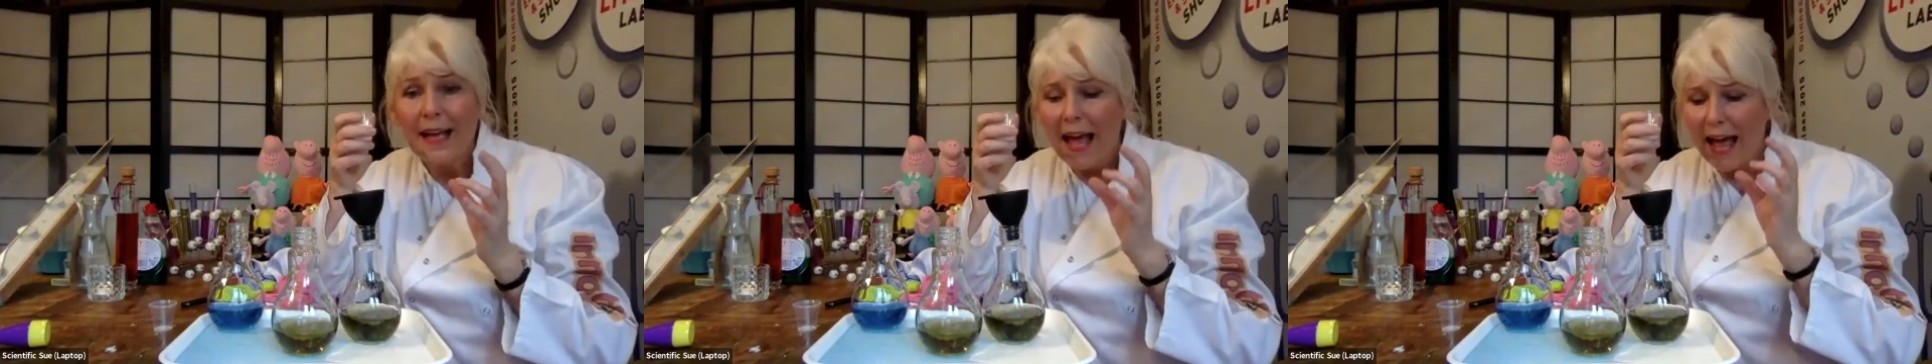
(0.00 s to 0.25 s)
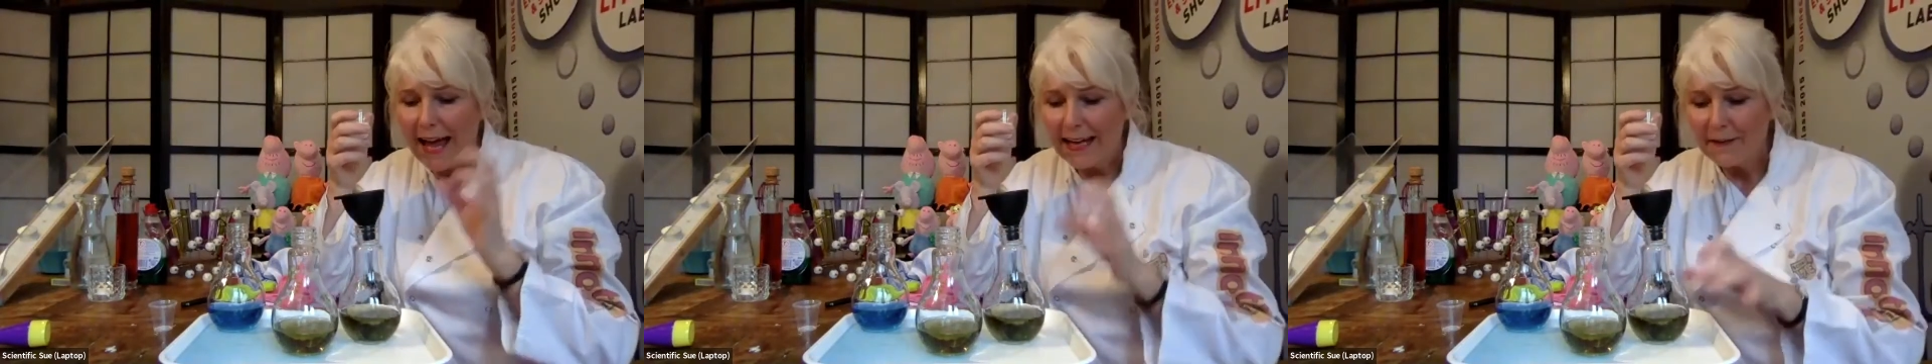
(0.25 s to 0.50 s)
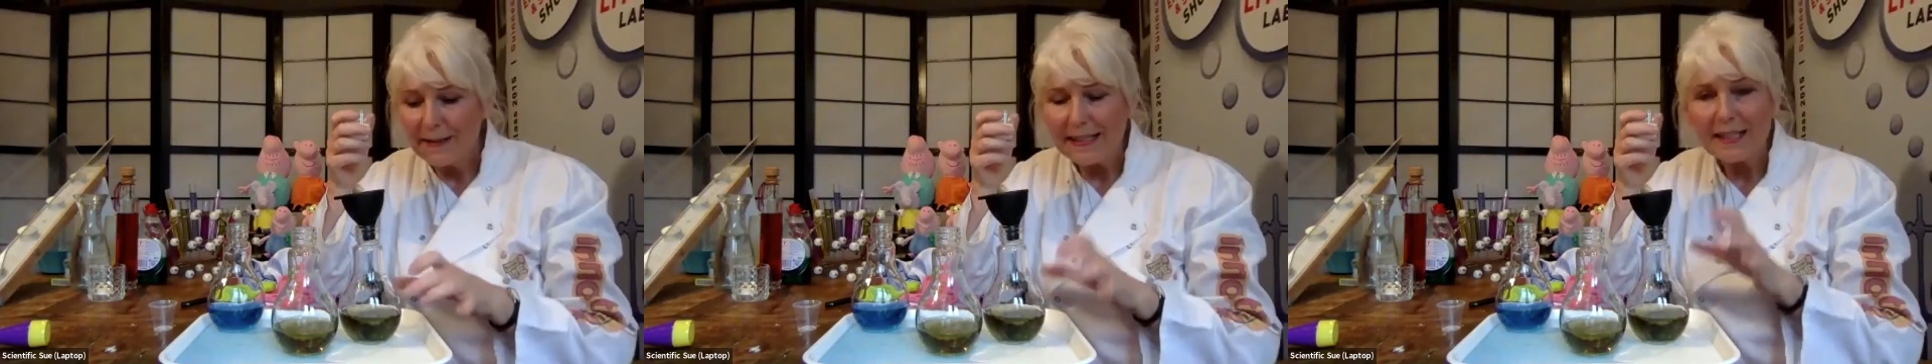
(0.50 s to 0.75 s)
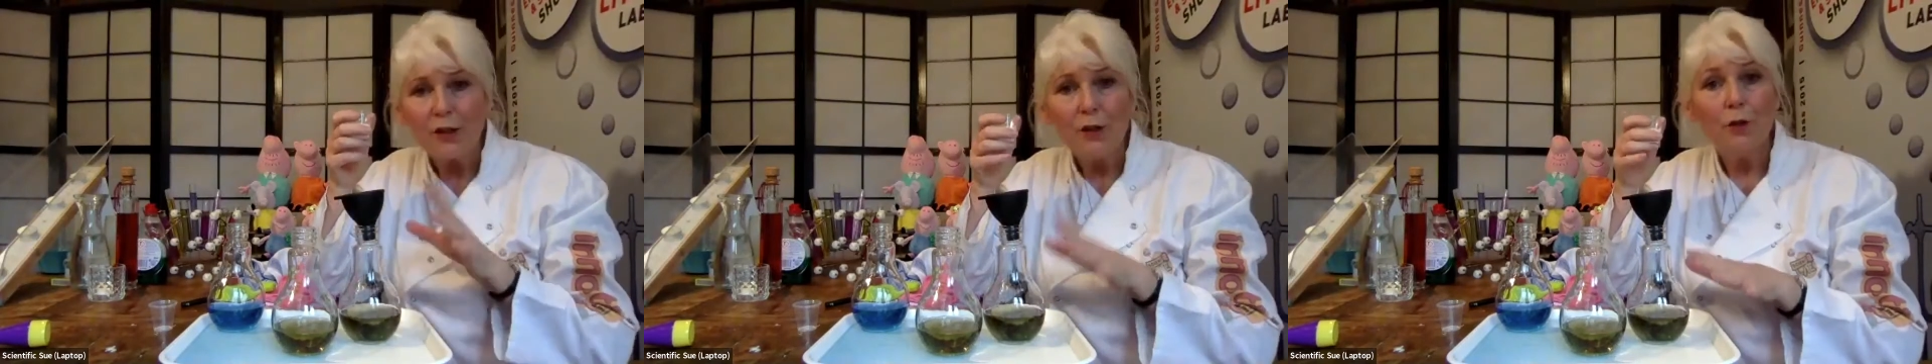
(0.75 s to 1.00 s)
And if it's
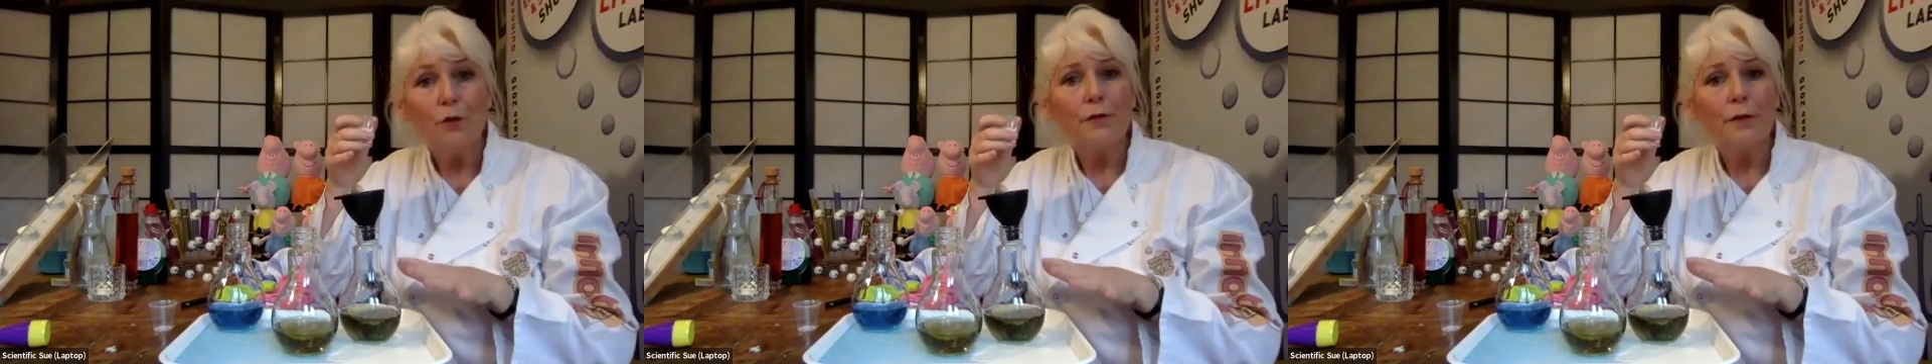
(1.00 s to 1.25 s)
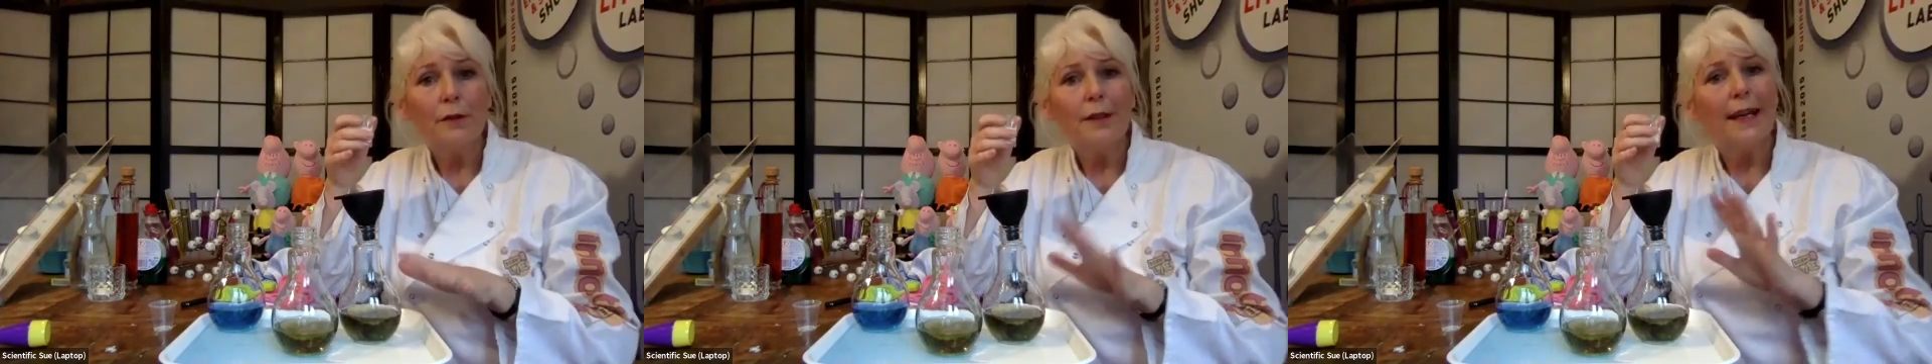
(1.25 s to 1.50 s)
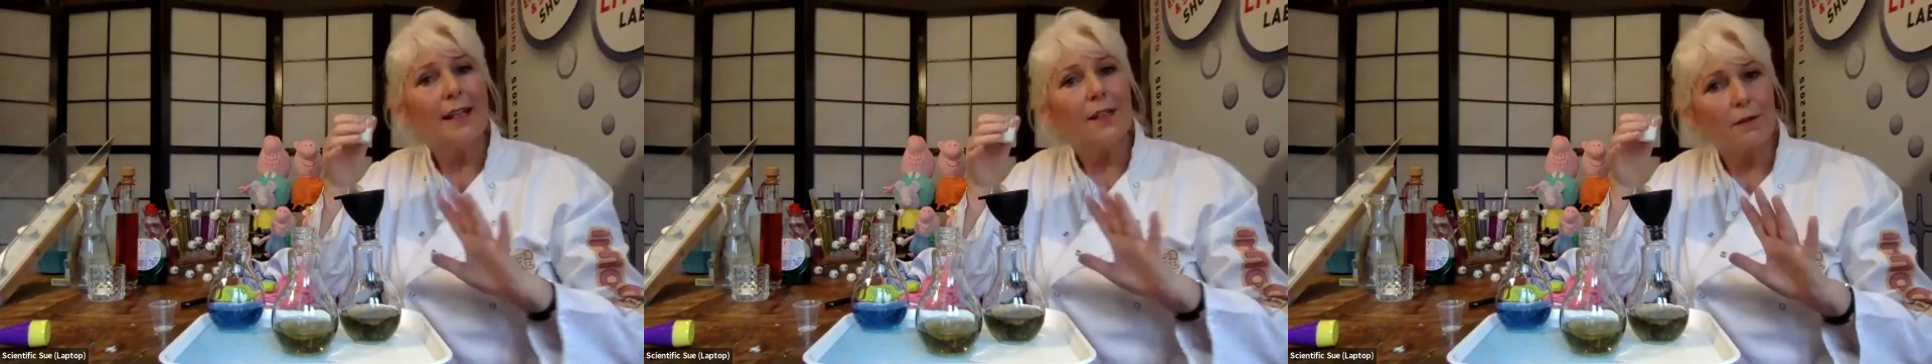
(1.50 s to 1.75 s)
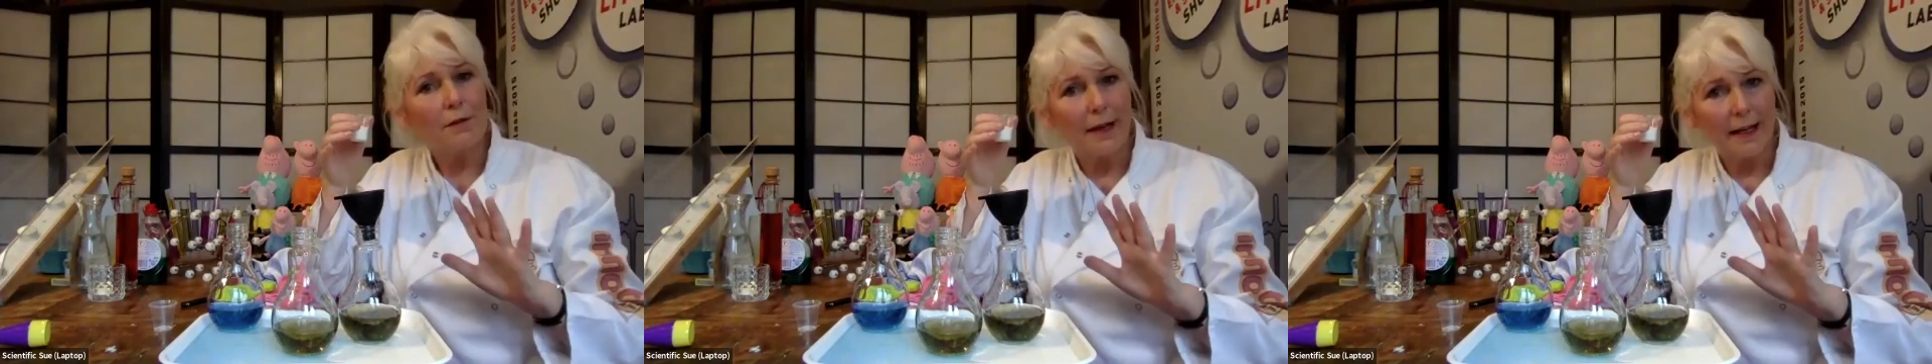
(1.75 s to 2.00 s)
neutral, it's
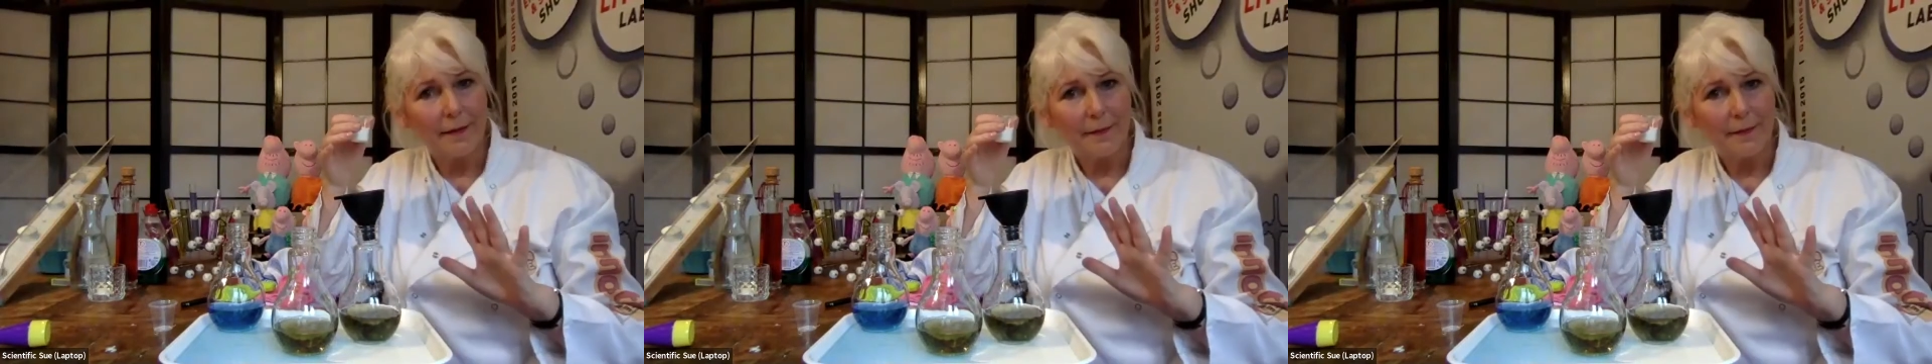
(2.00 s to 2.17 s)
green.